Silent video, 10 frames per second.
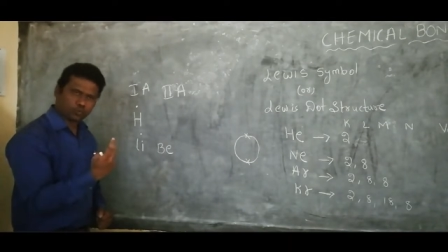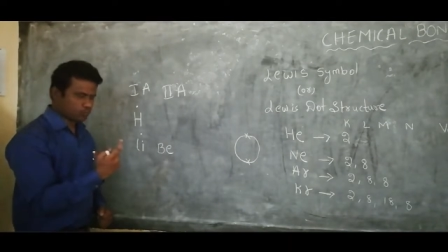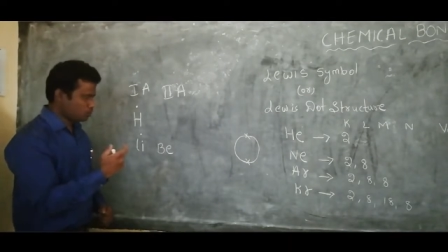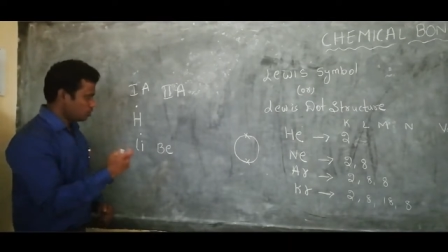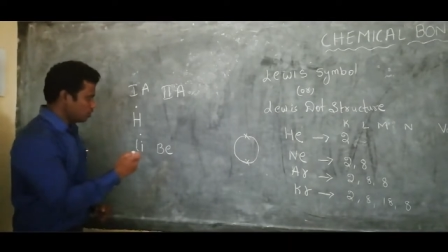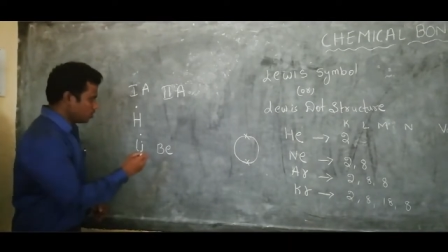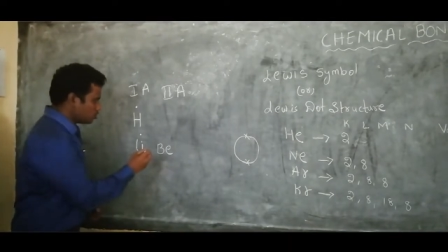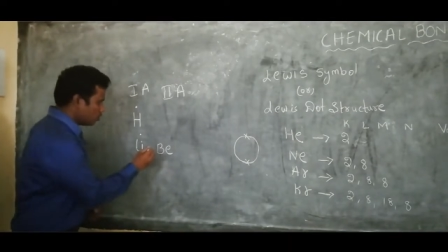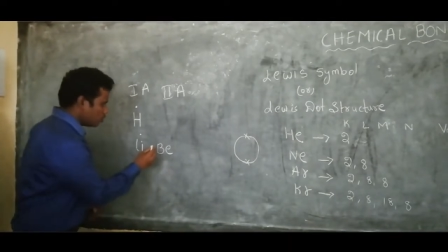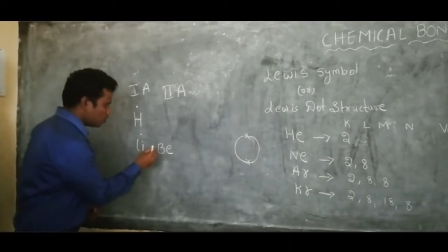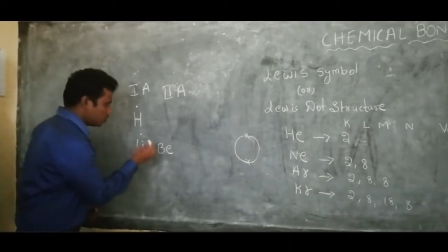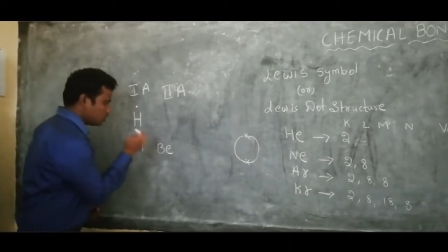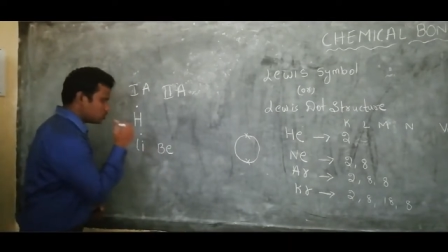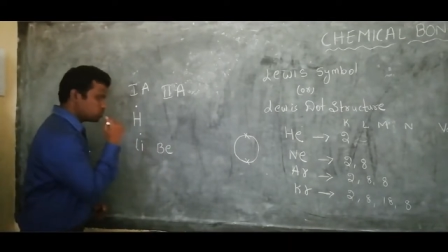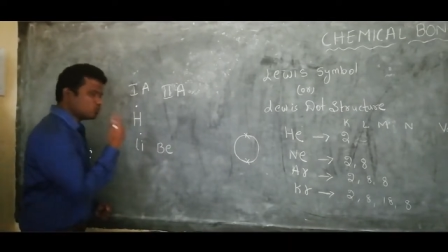2. So
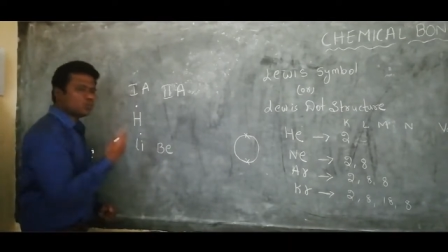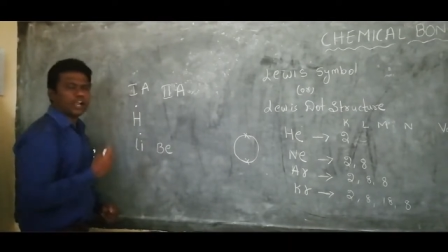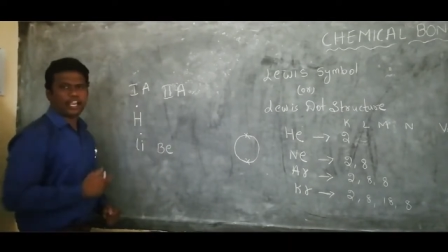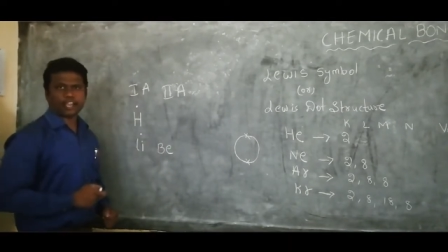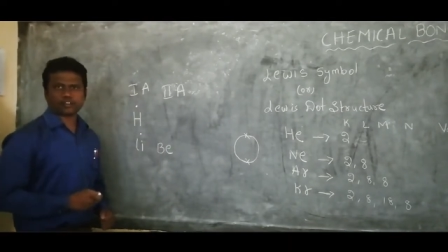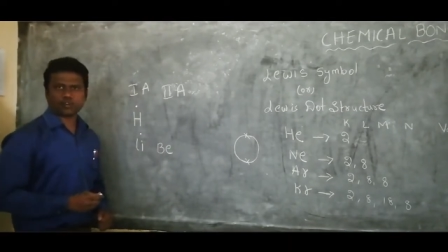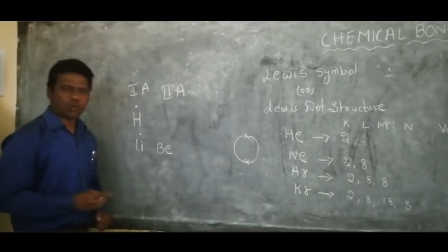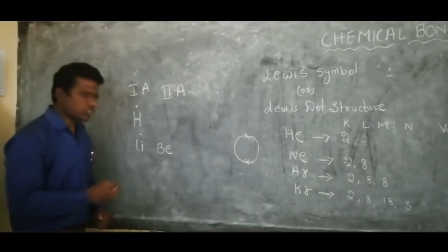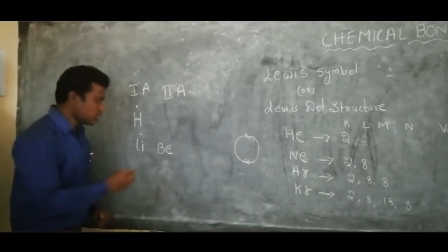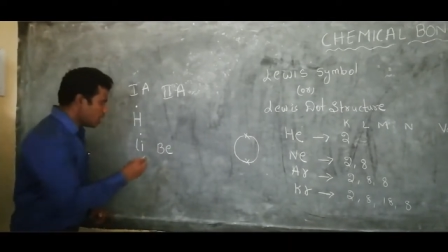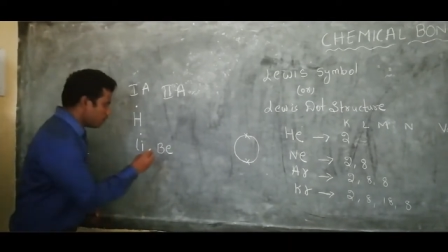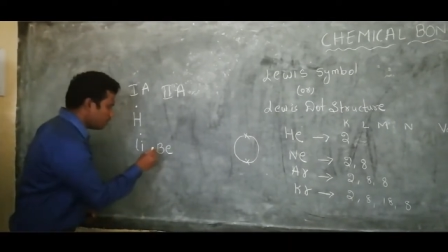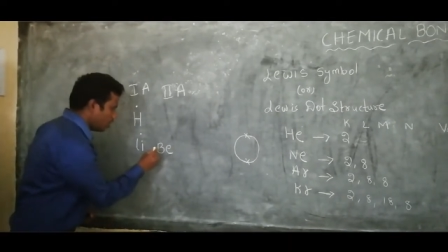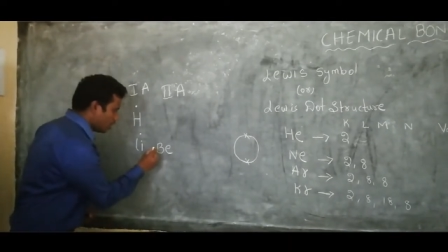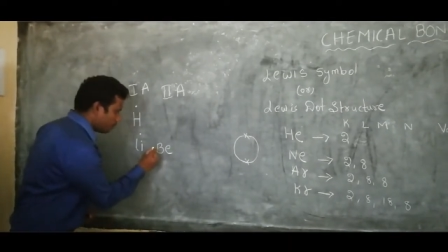those two electrons
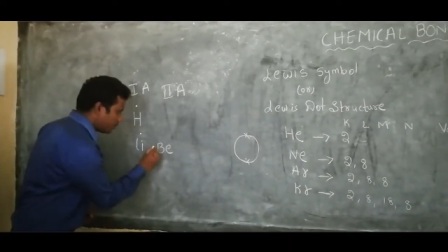we are